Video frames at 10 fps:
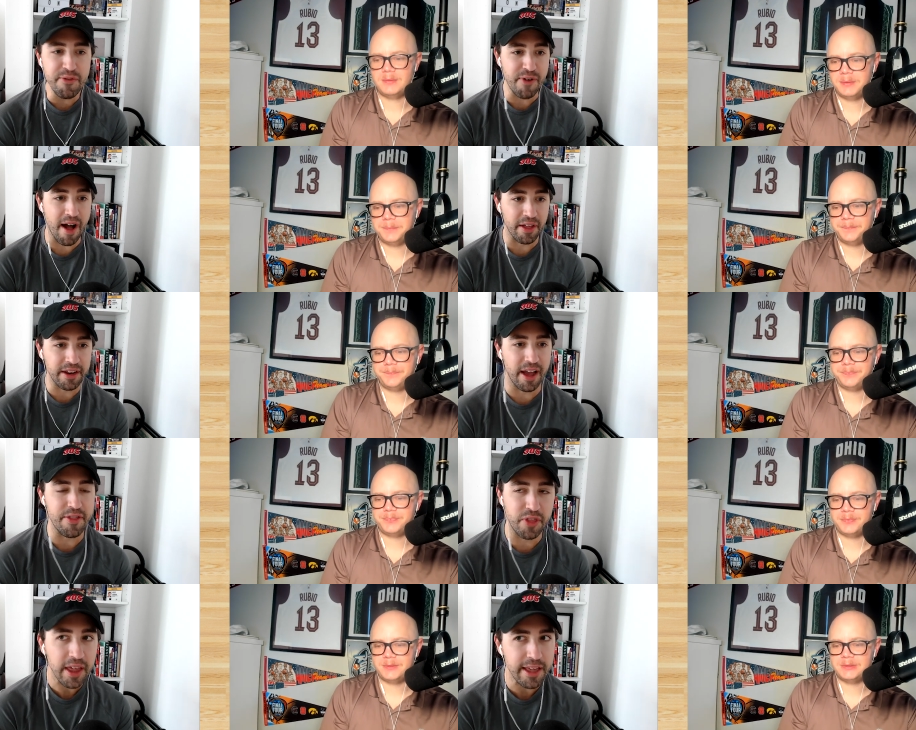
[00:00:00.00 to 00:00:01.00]
Speaker 1: Fallon,
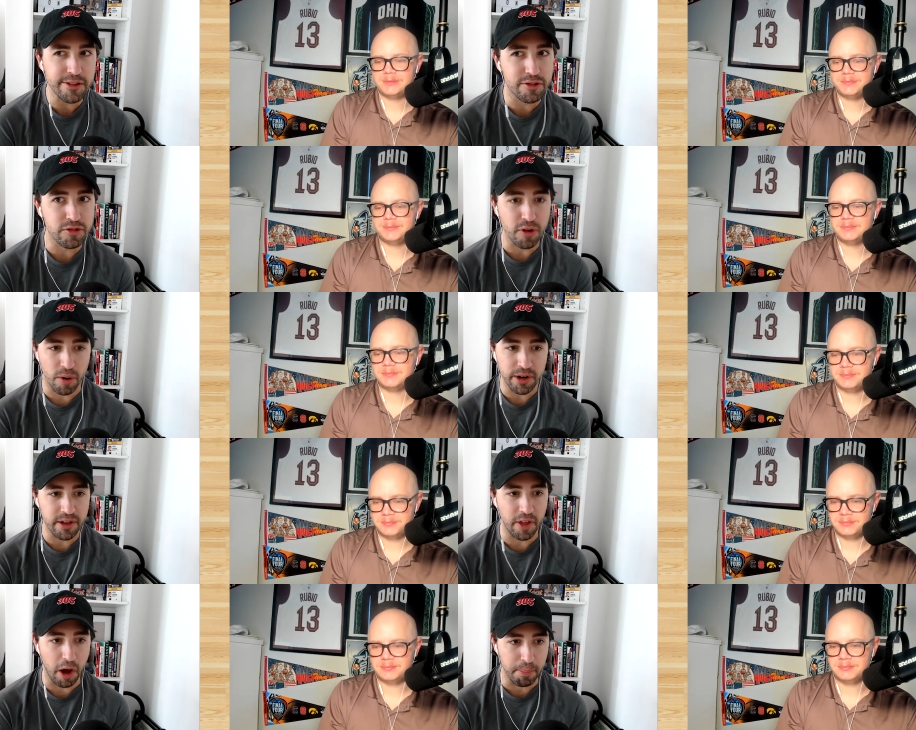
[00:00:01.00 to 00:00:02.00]
I think he
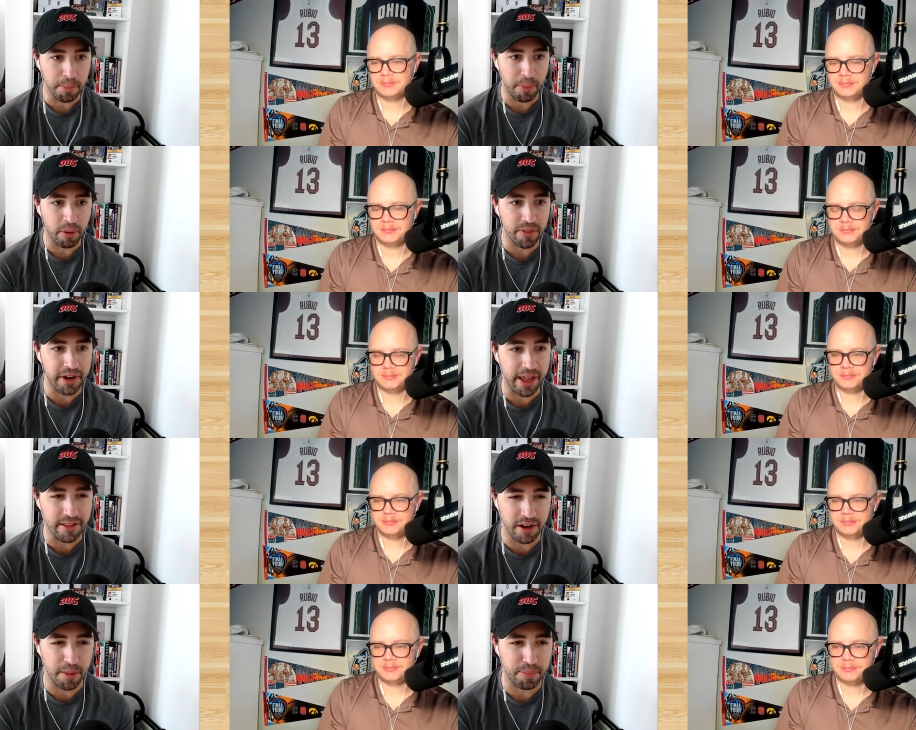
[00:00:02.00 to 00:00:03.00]
started in the upper bowl and then
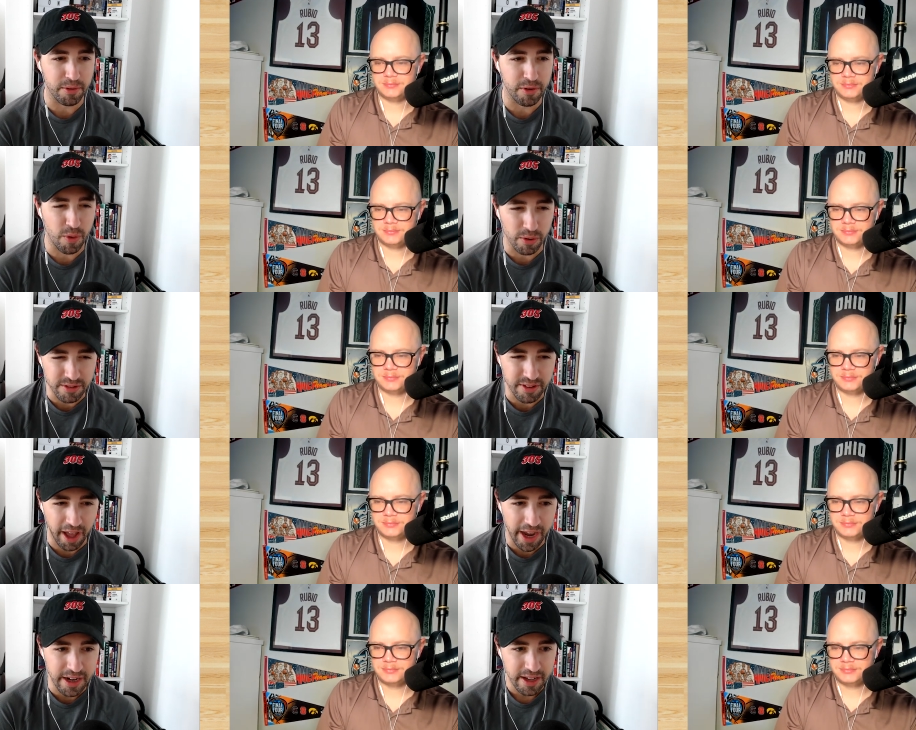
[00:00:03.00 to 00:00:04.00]
ended up
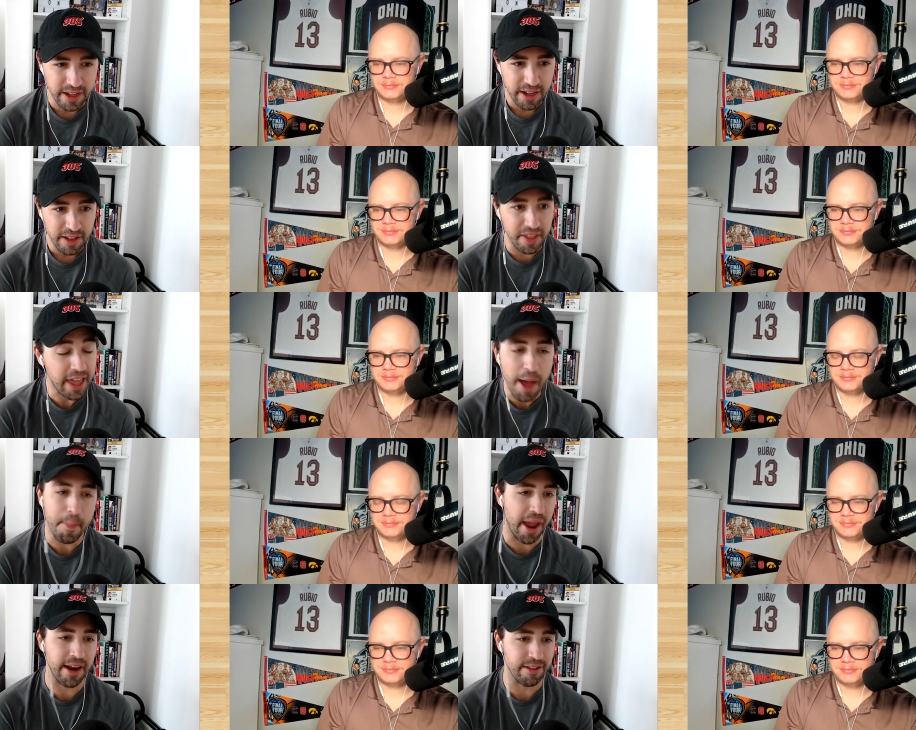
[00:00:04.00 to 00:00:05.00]
courtside. They
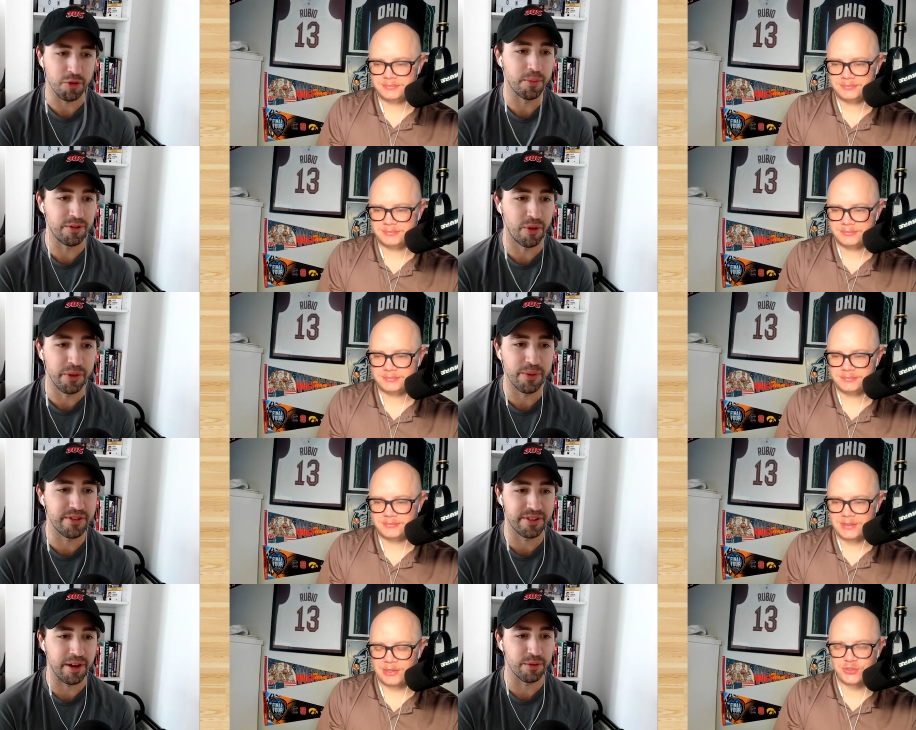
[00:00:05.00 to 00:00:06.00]
kept panning
Speaker 2: to him. Is the only
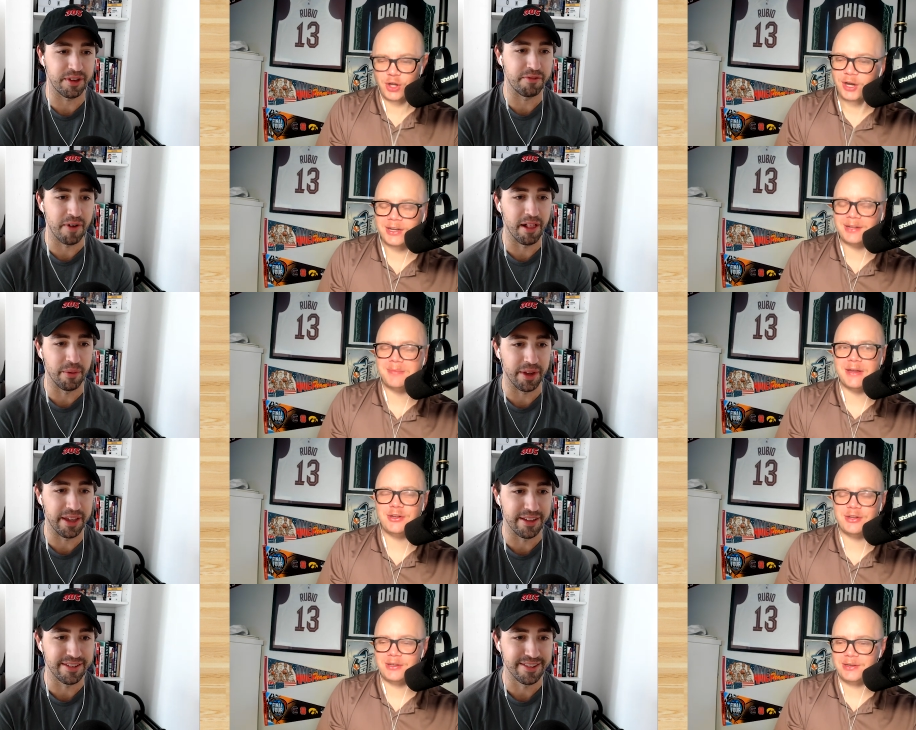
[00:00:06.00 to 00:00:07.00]
reason I was, was talking like, to
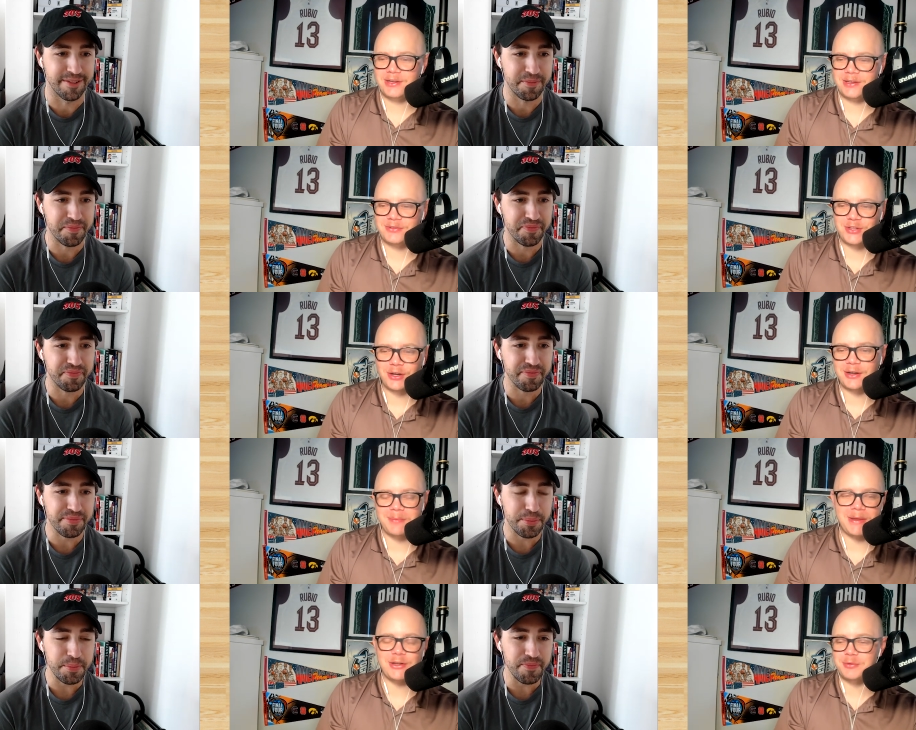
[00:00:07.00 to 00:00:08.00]
Emmanuel. His... He, he, was talking
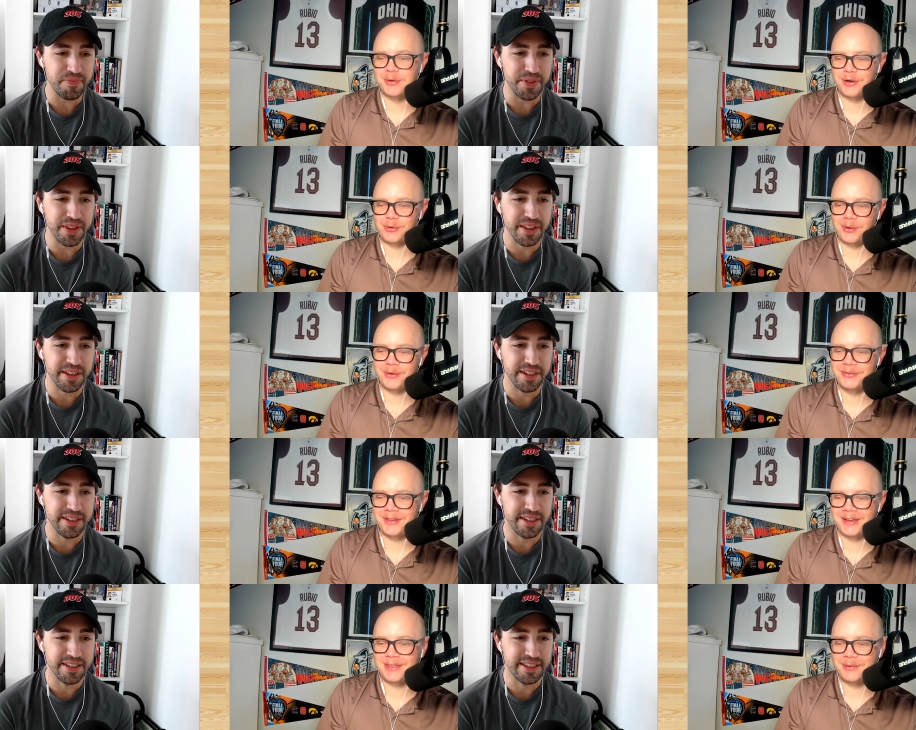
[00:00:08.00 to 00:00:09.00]
to Emmanuel
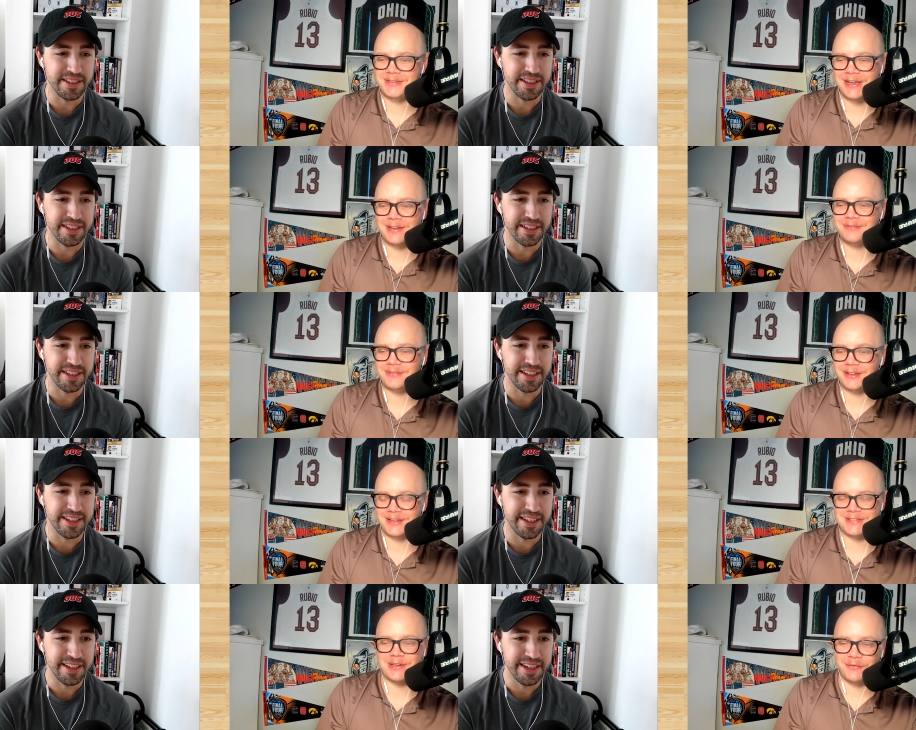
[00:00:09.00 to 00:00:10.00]
Macron like they were taking
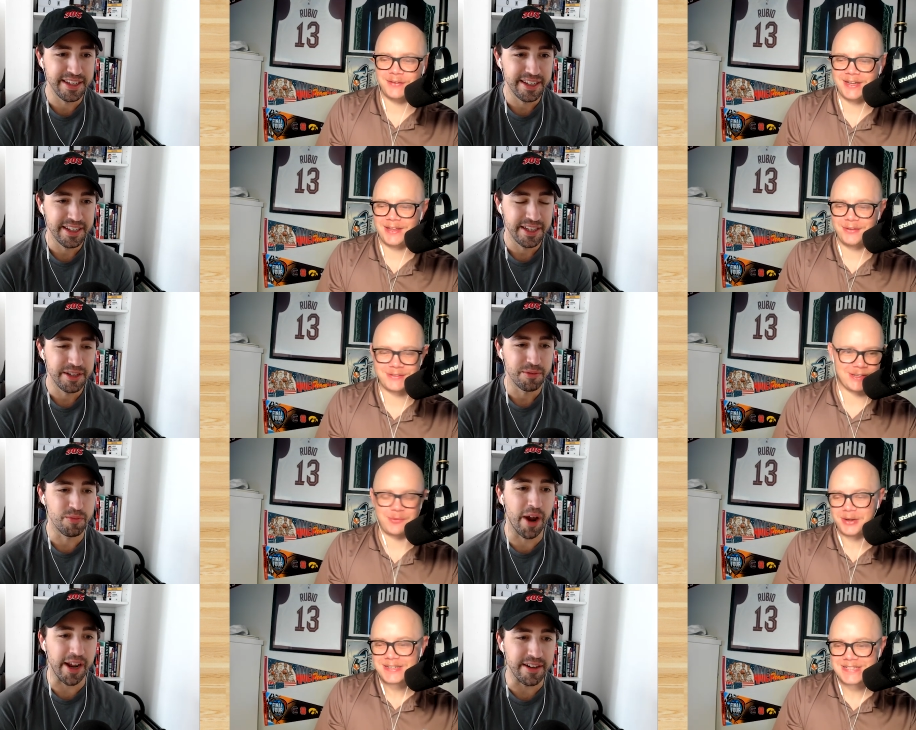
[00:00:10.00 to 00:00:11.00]
like a selfie together. I was like, "What right. is